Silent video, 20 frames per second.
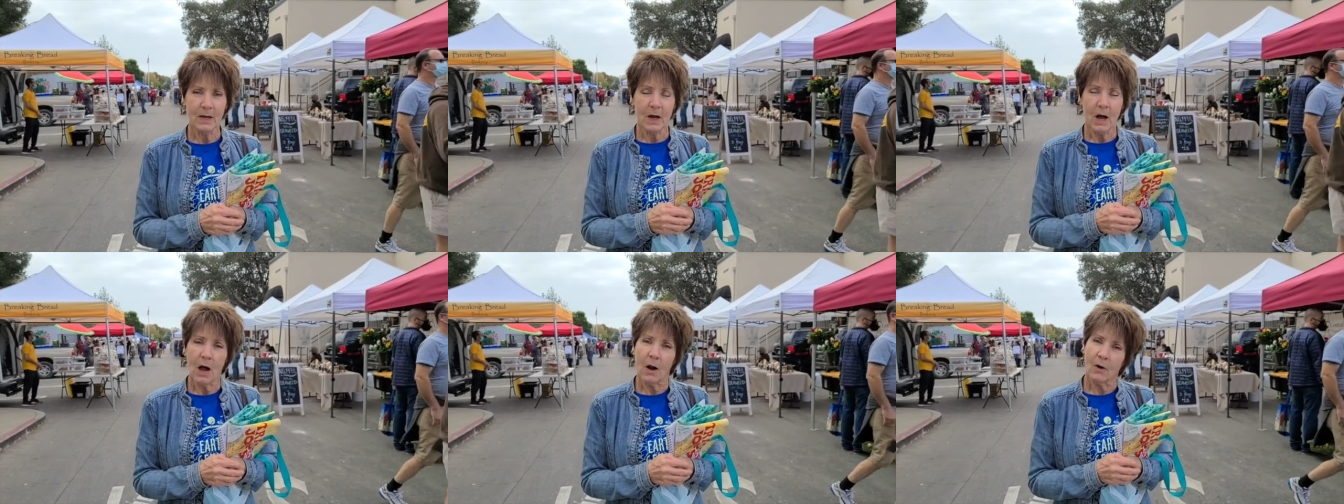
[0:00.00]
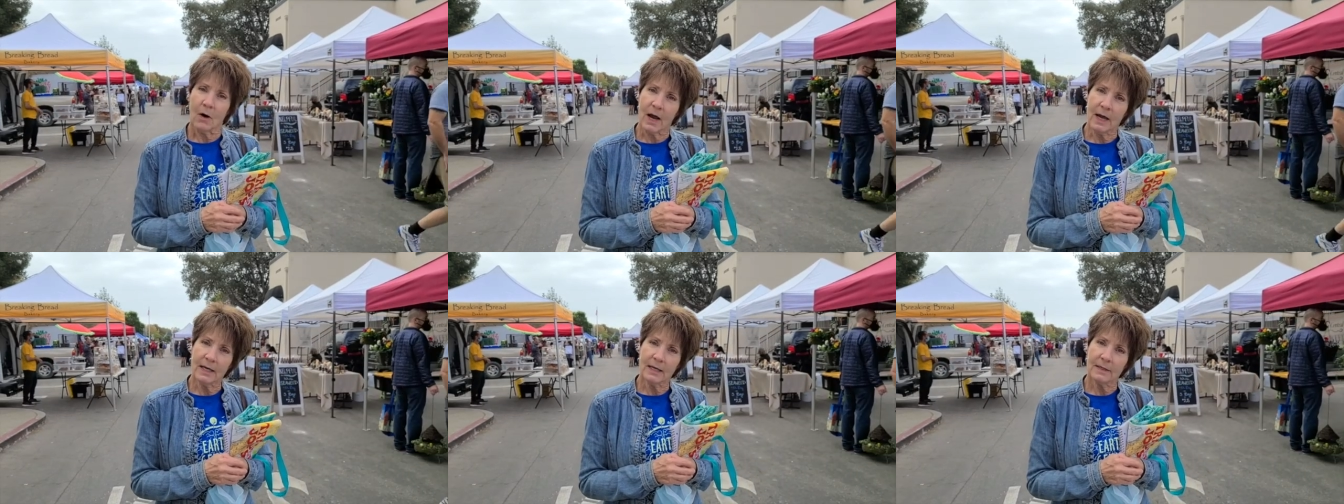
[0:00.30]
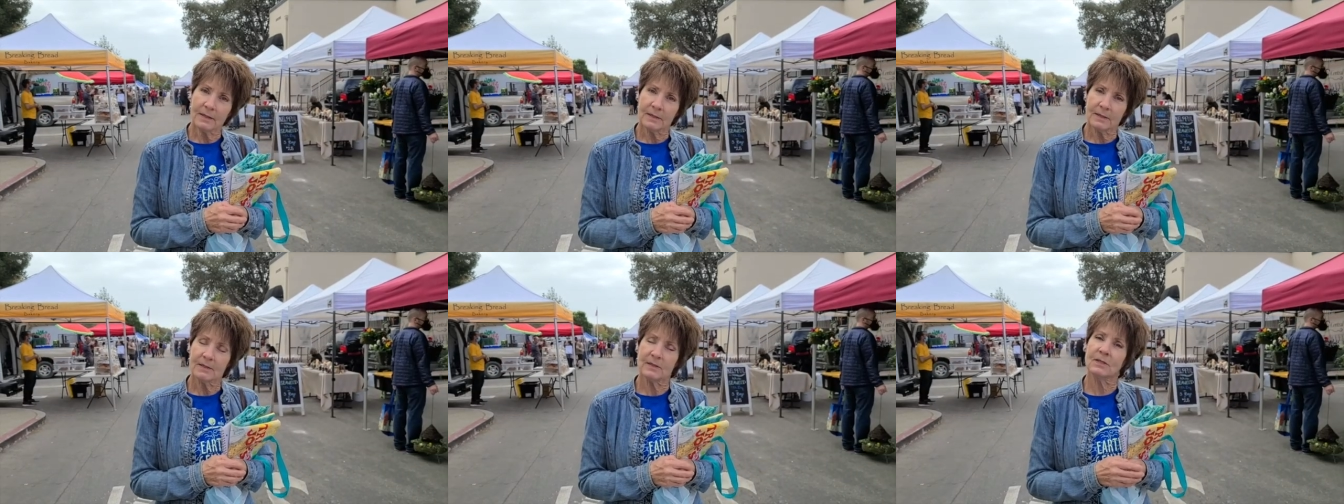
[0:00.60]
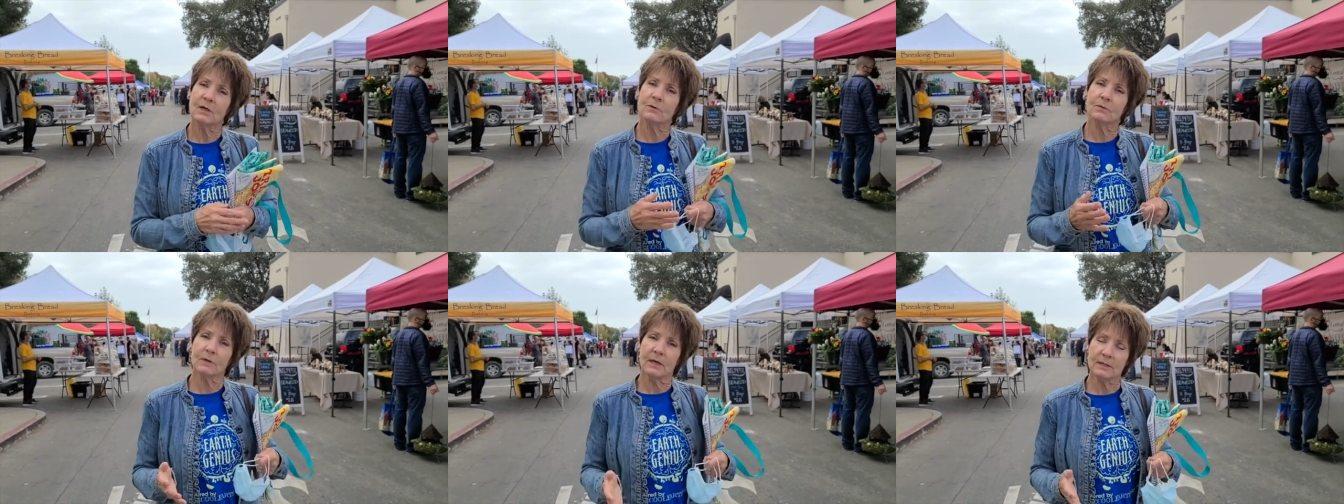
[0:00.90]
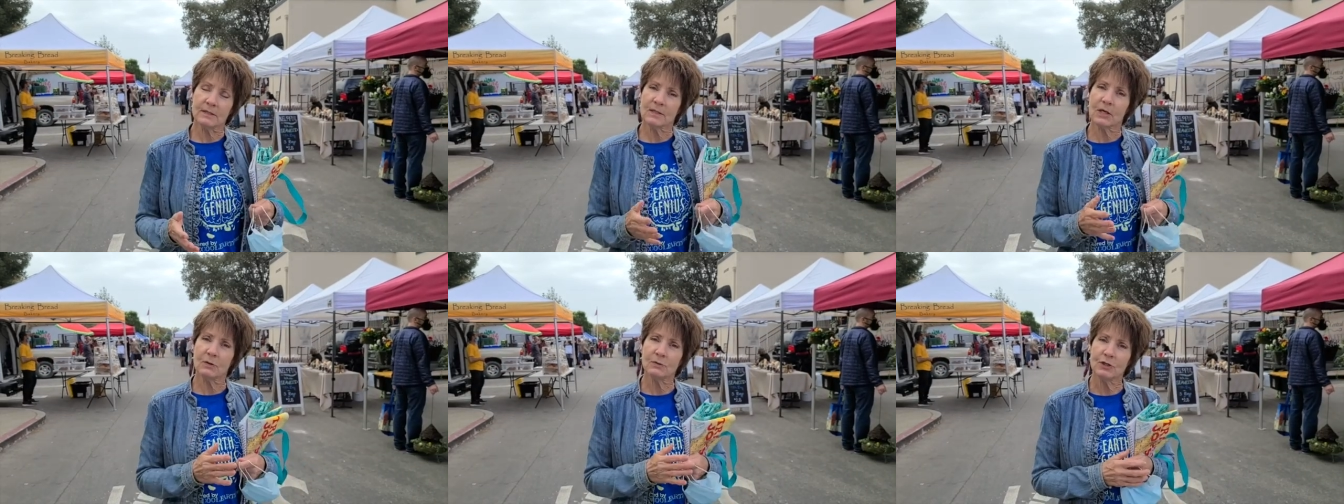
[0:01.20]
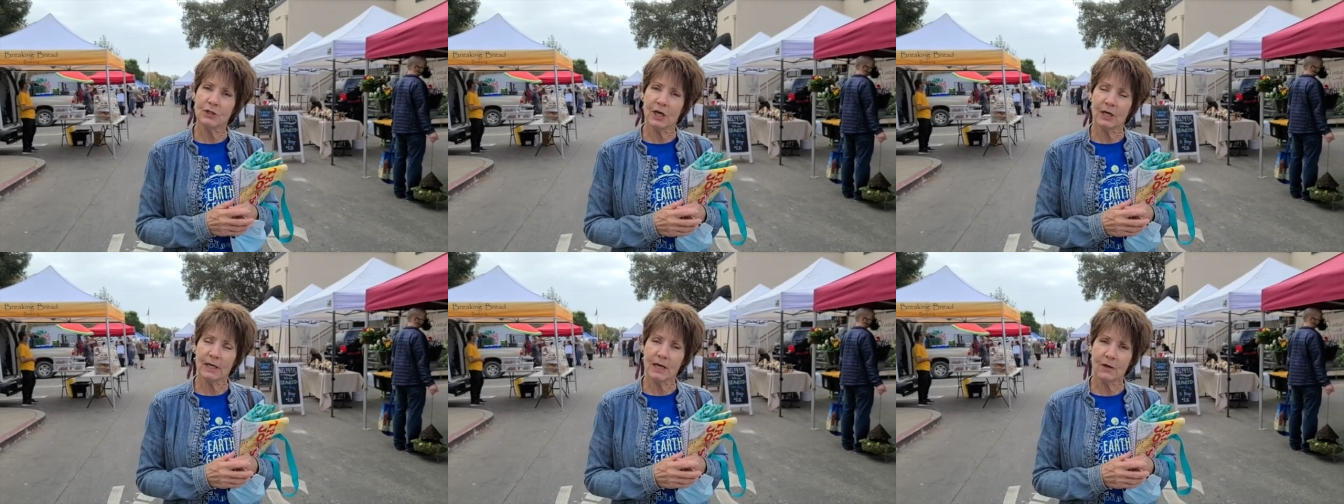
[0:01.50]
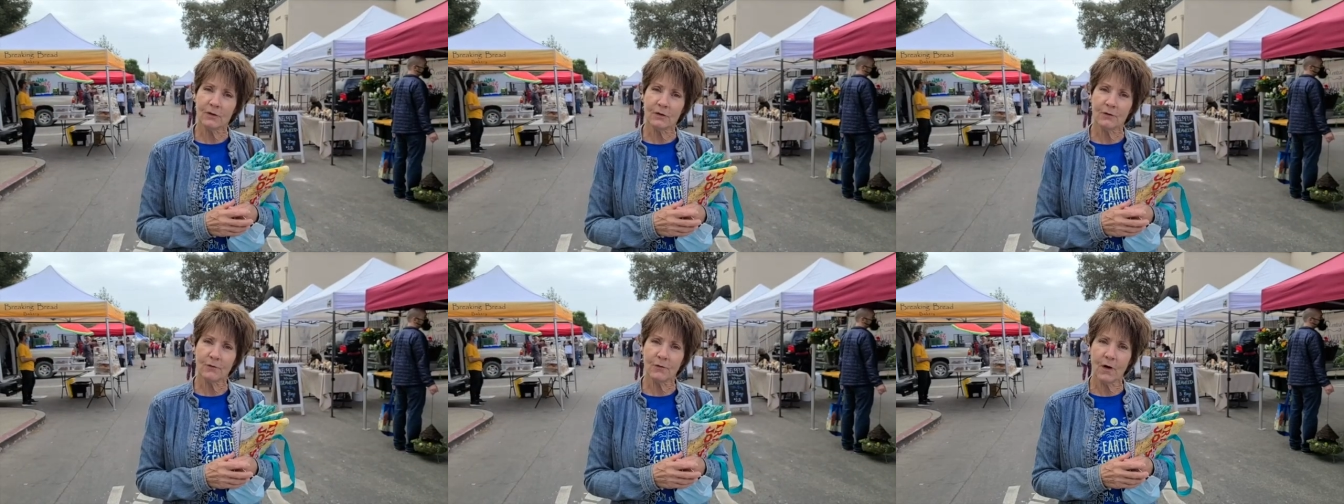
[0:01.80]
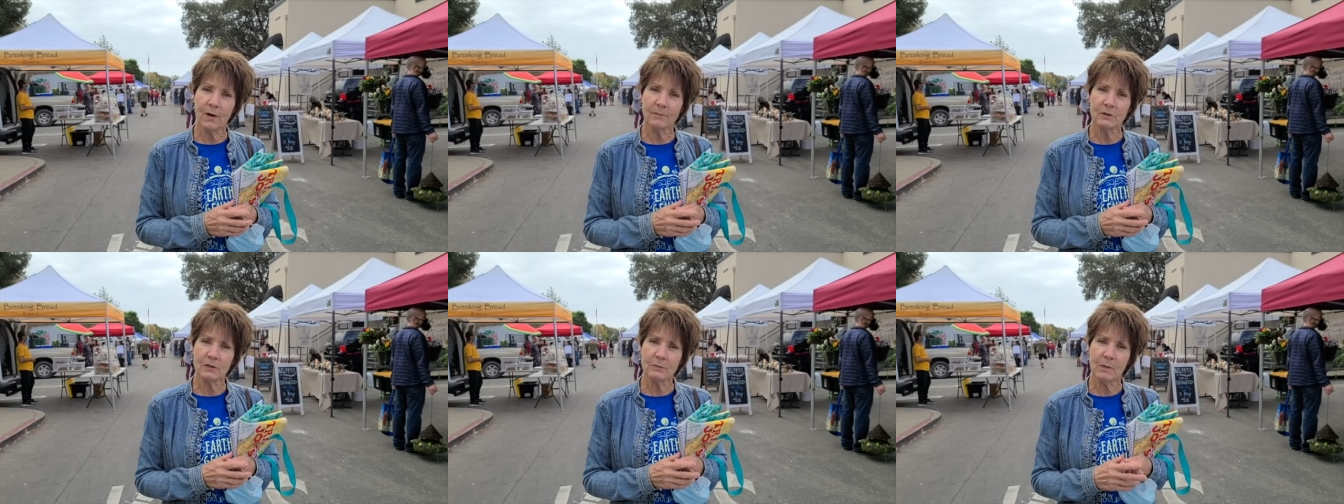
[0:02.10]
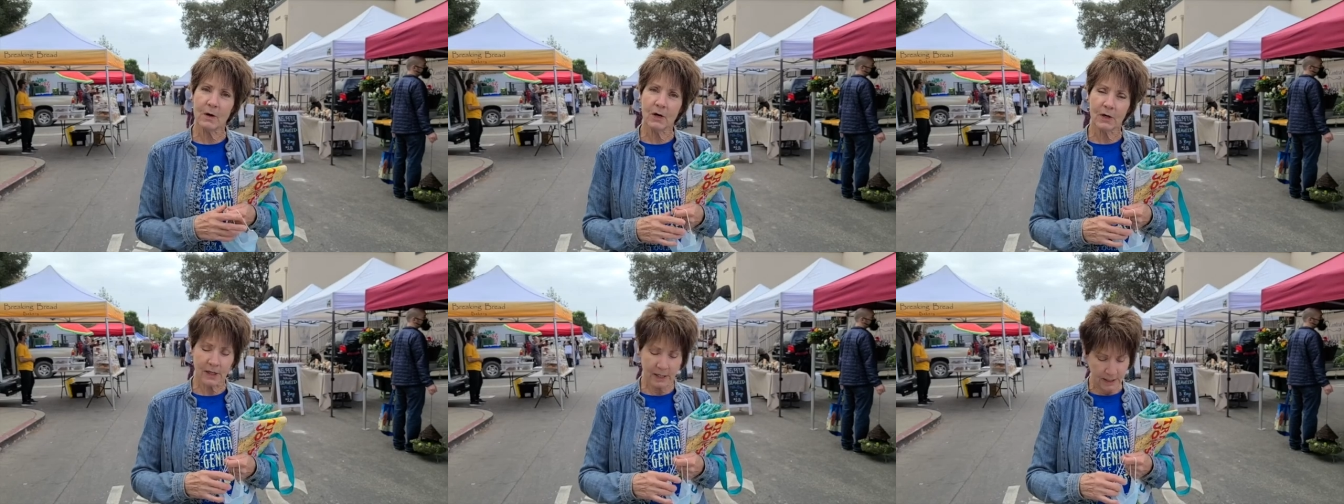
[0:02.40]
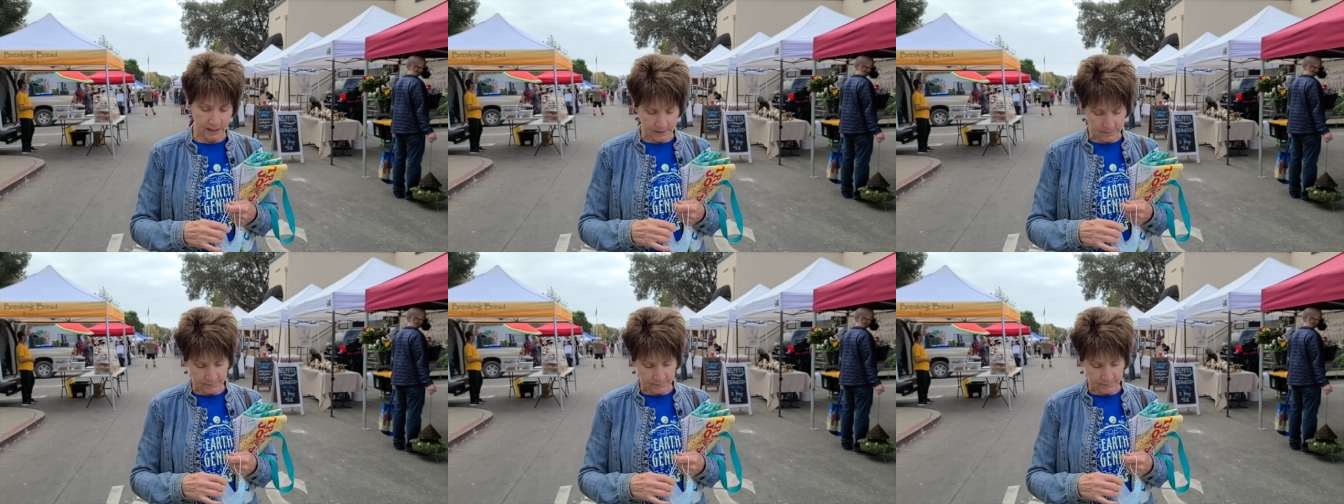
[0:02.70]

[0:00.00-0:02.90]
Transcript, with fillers: All right, so let's go check out the farmer's market.